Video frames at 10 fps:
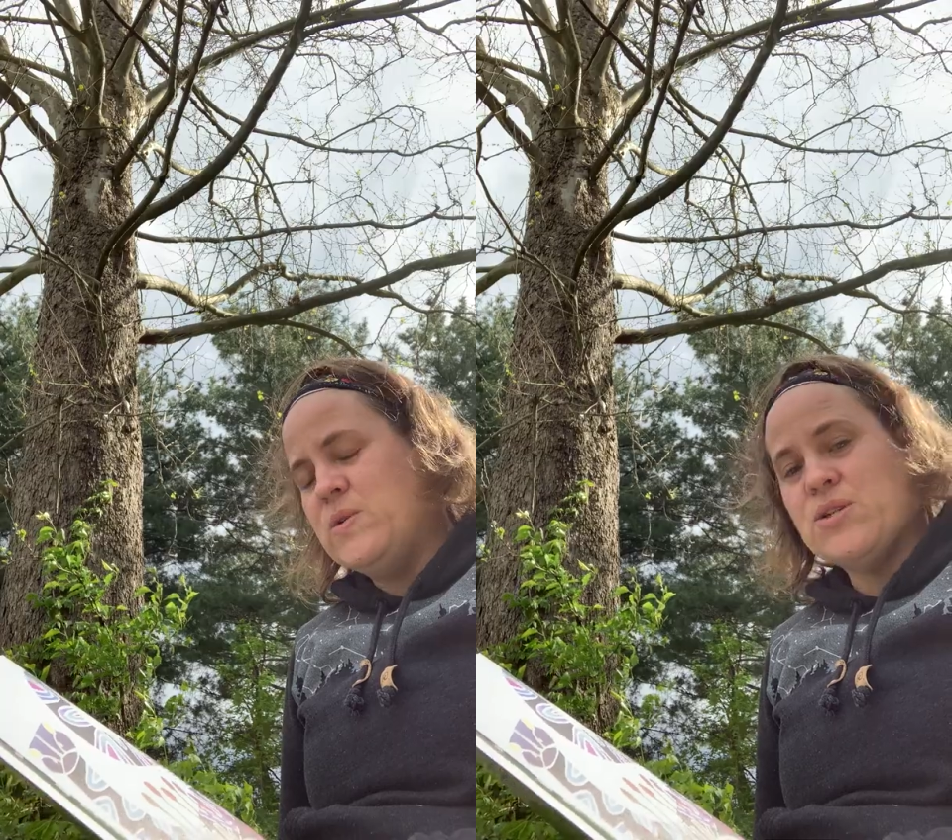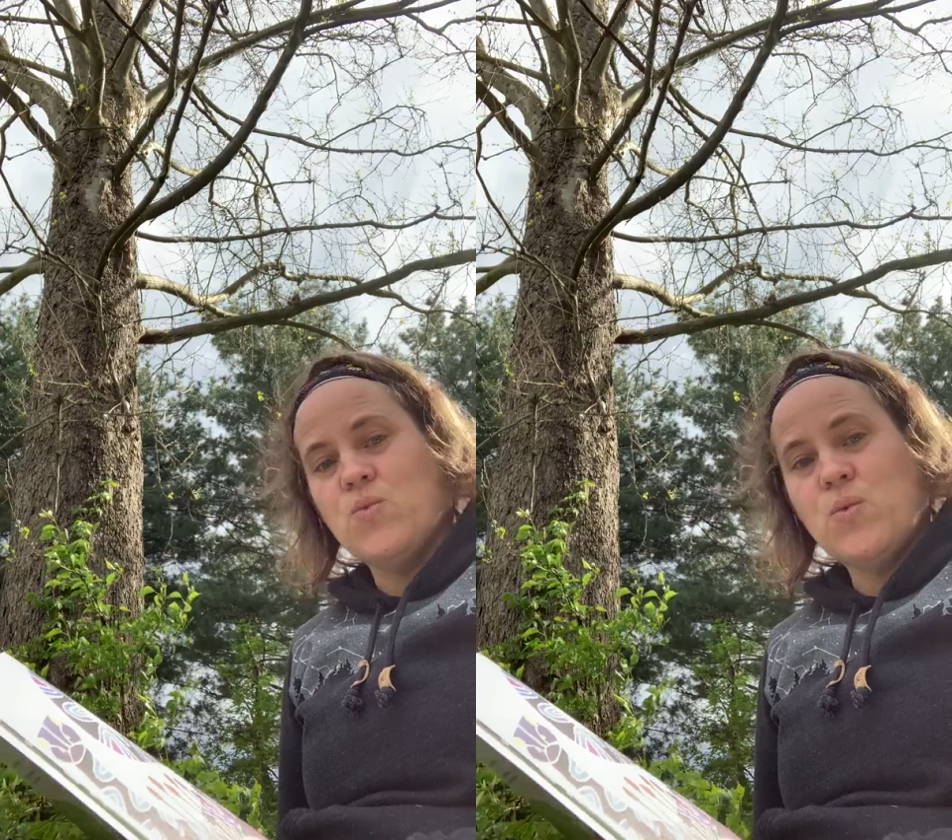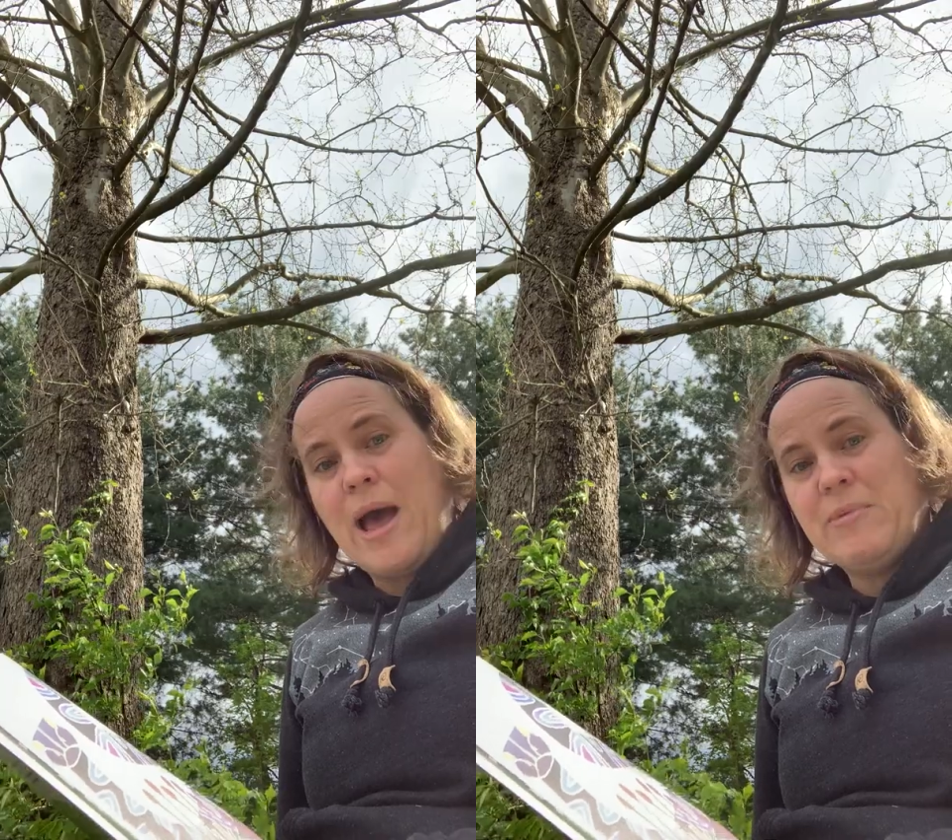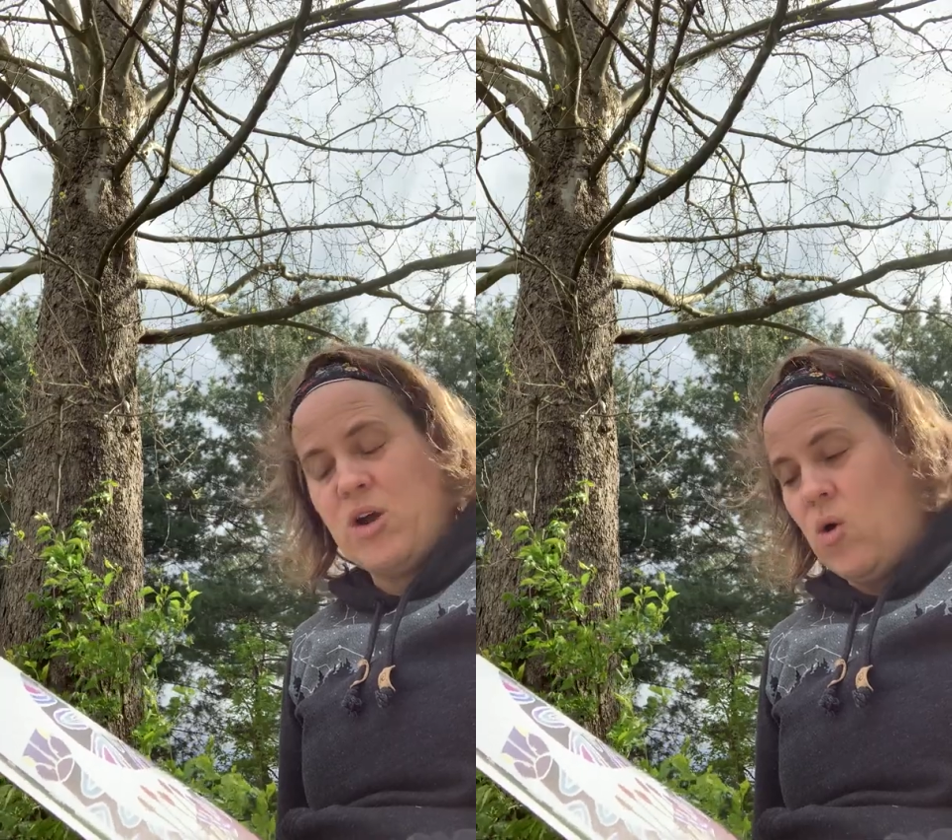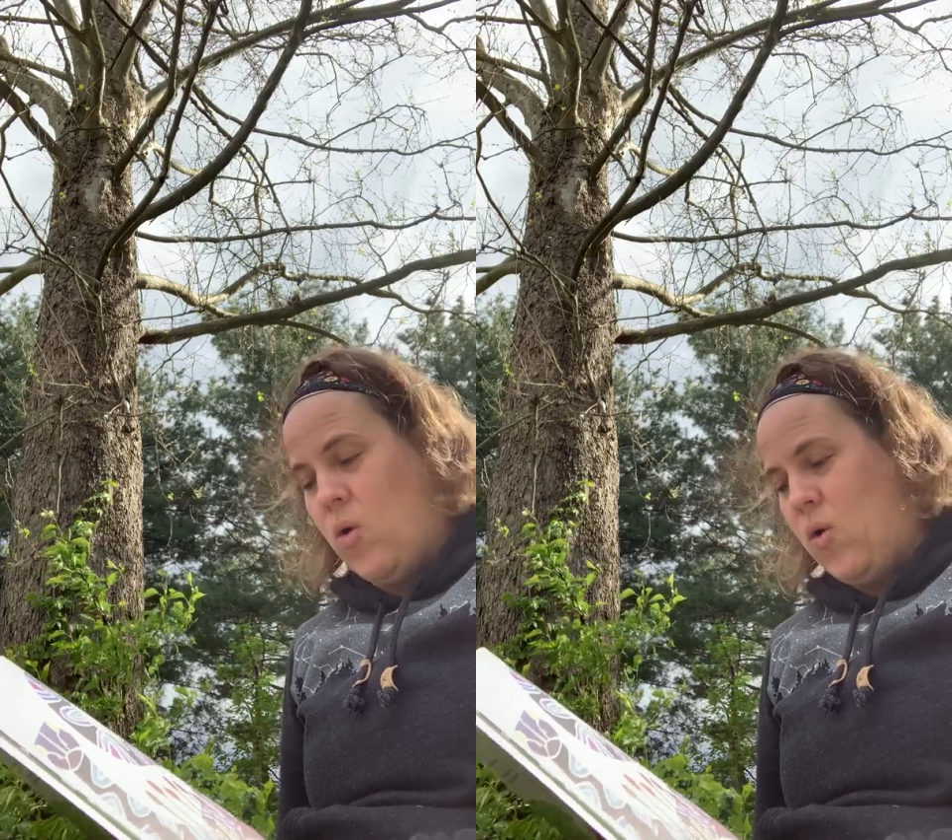was a rabbit
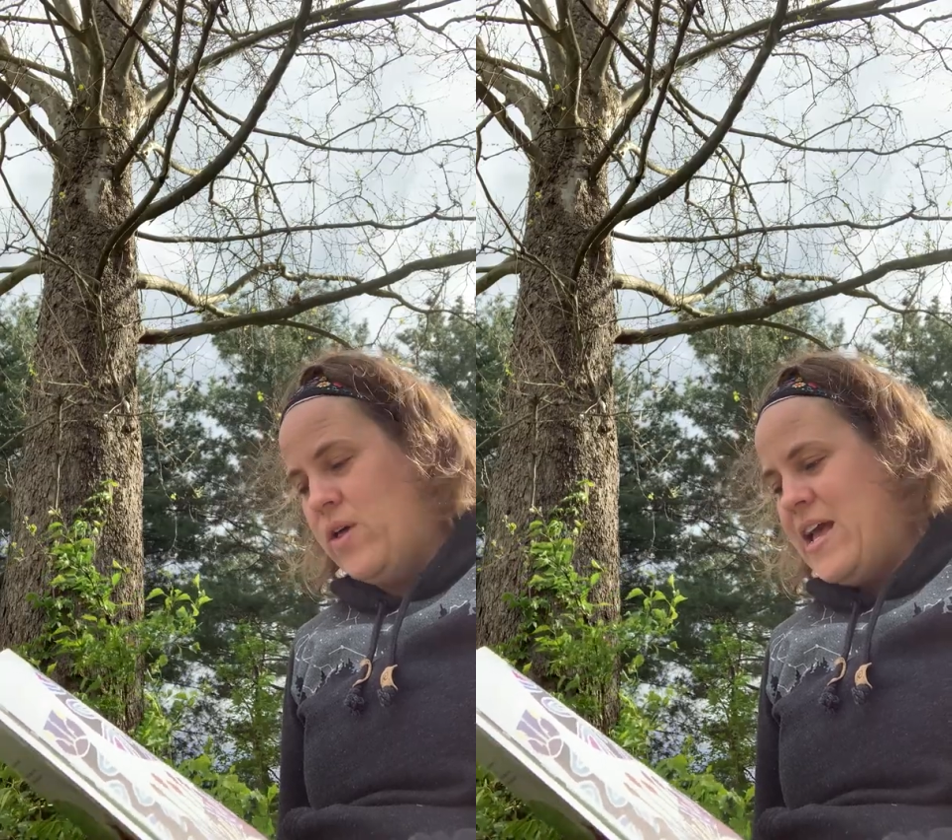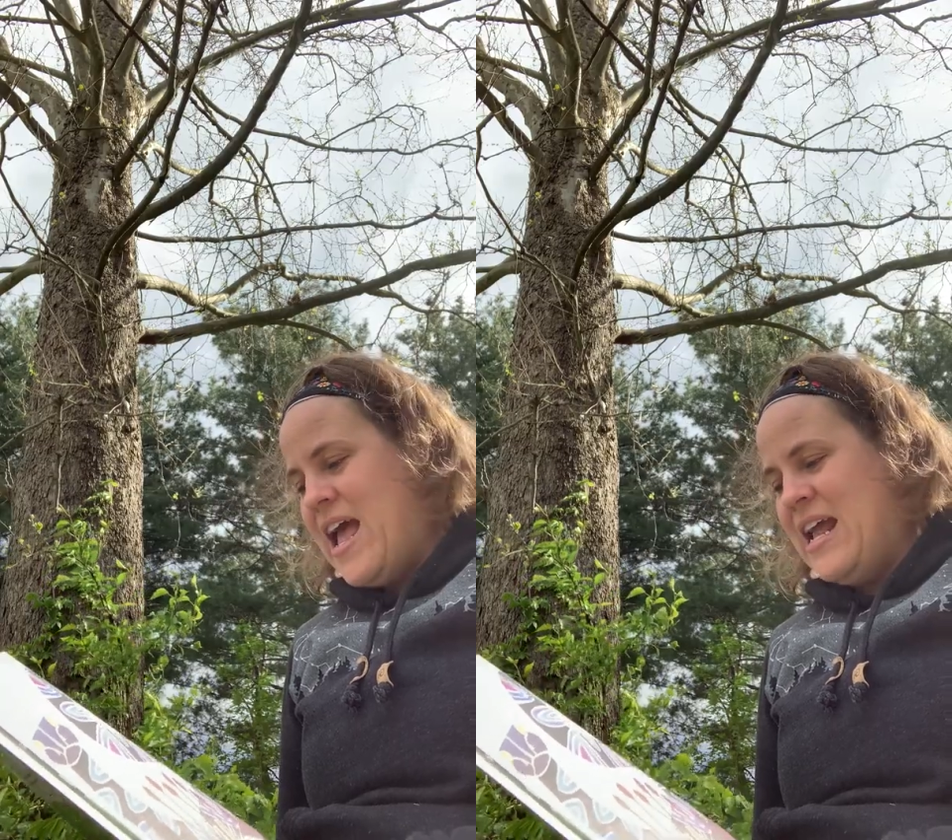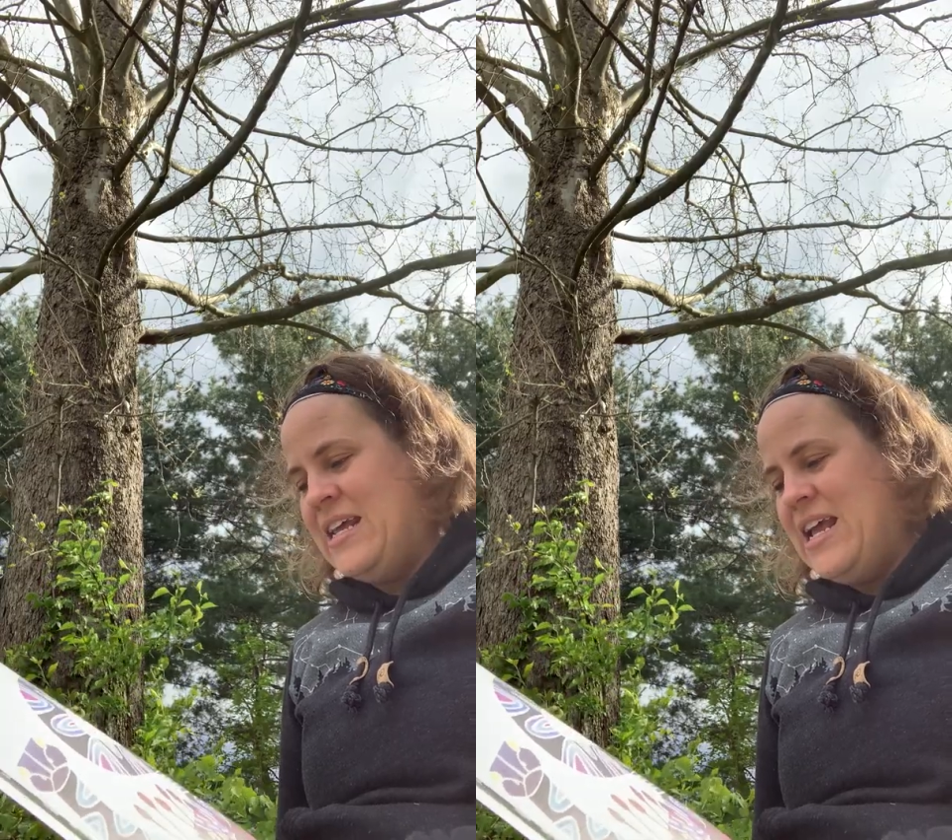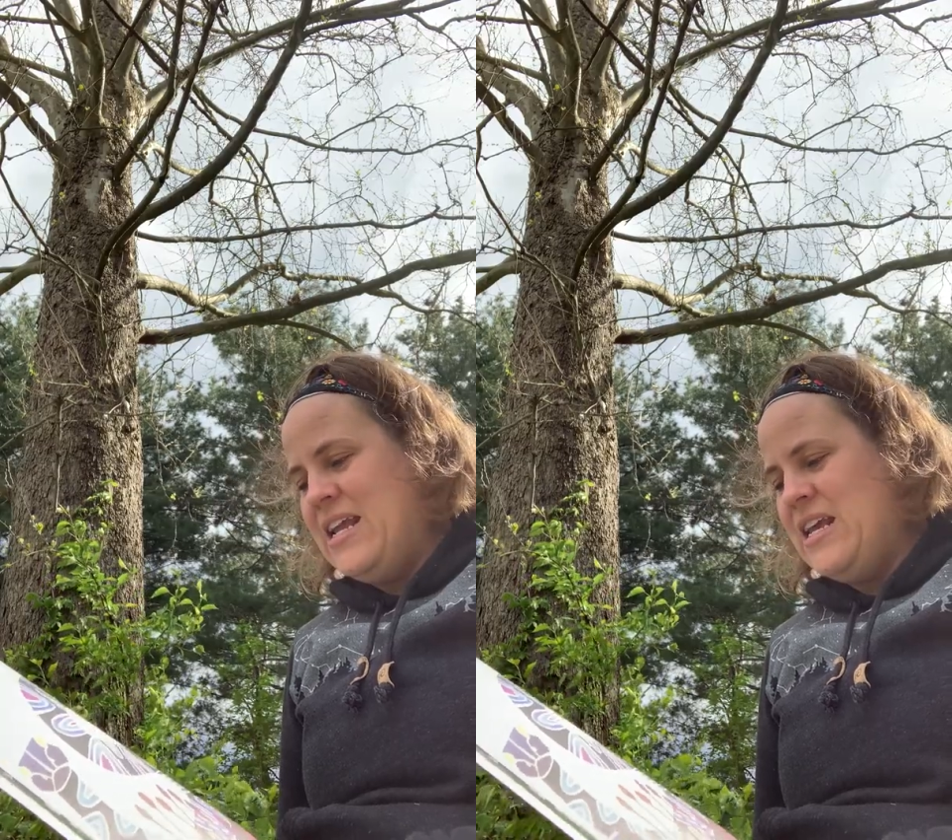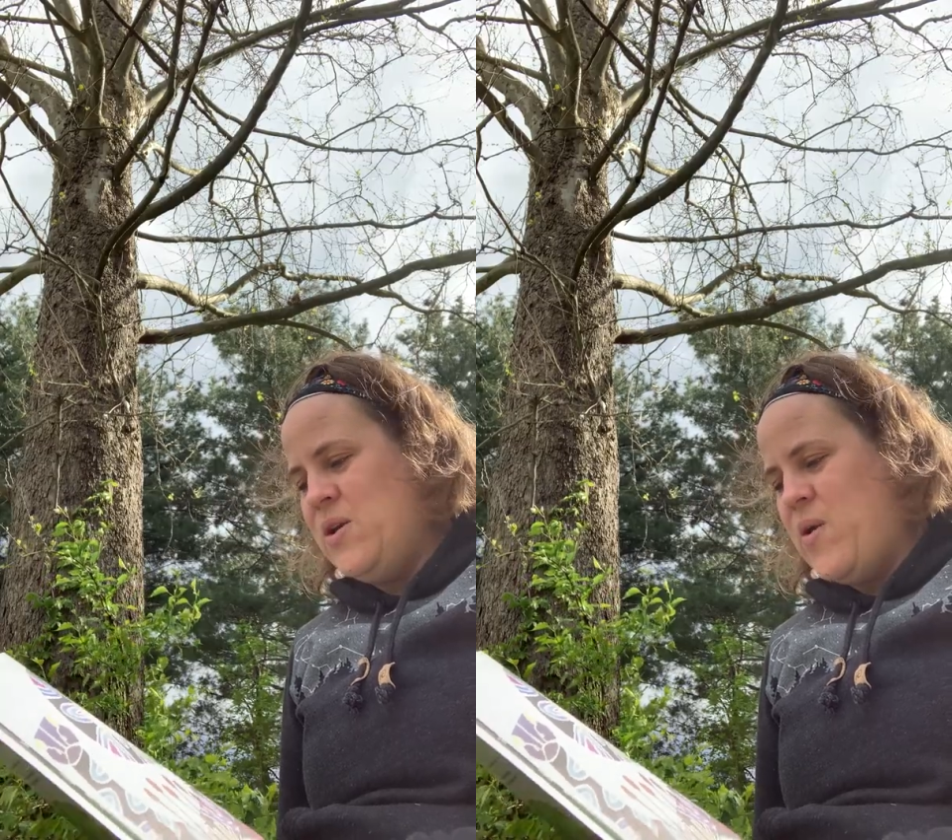hole, and
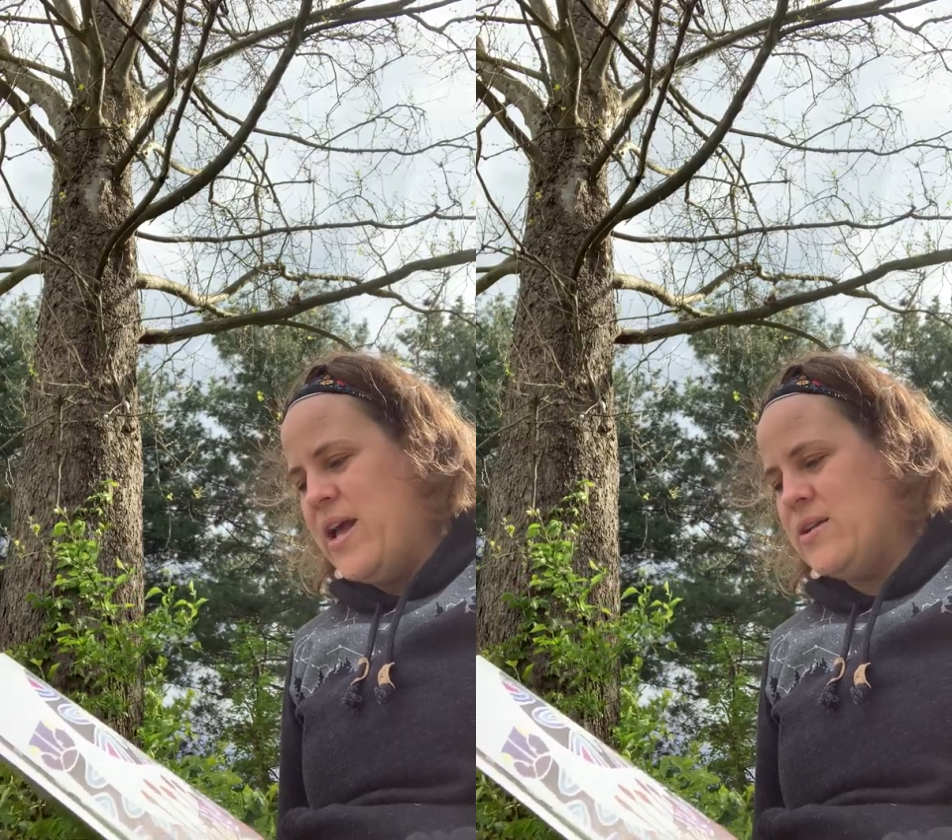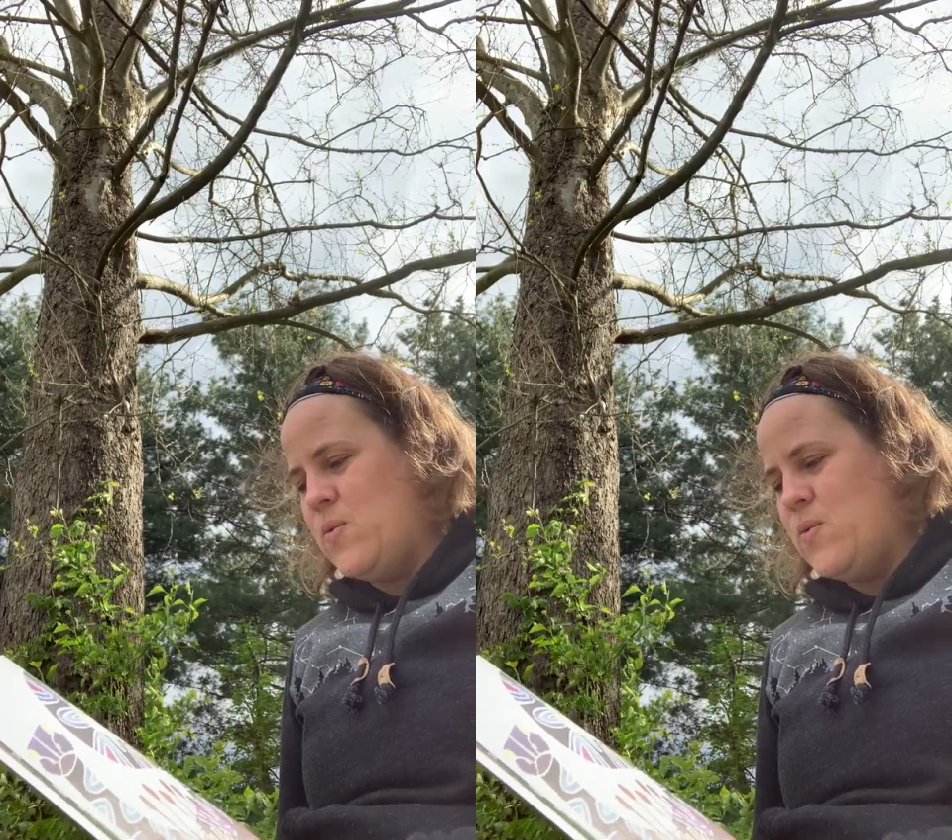in he went,